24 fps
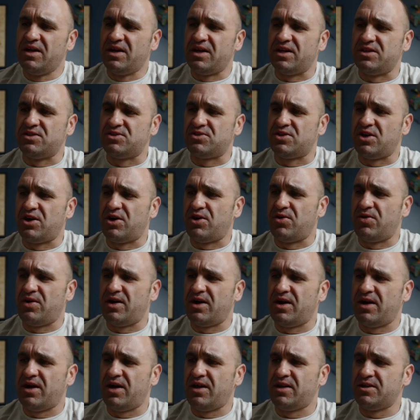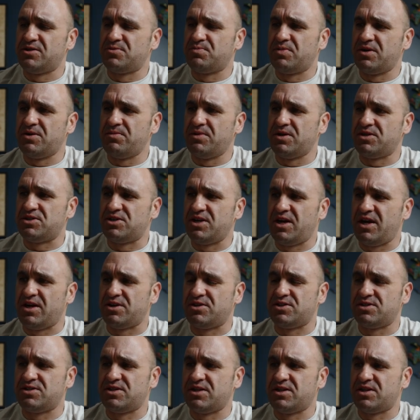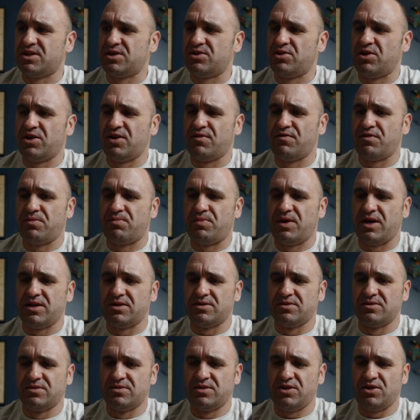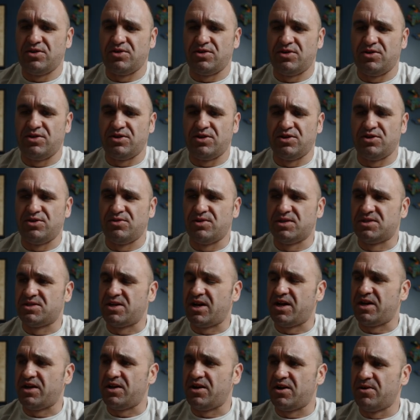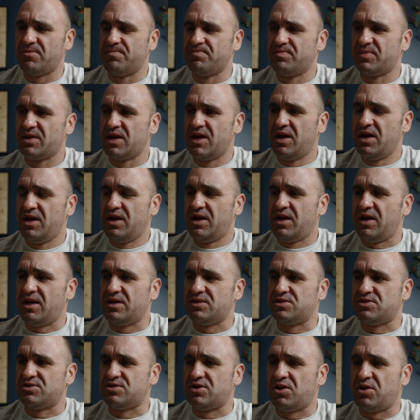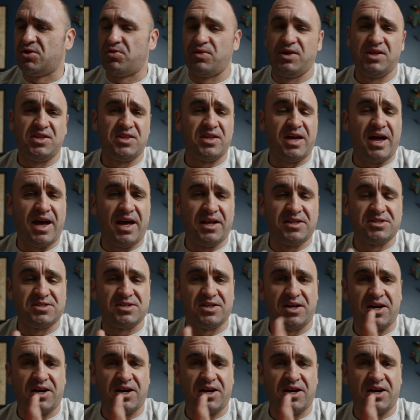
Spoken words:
And so that's pretty much it. Just at the click of a button, you know, you can do a tidy up. And so with that,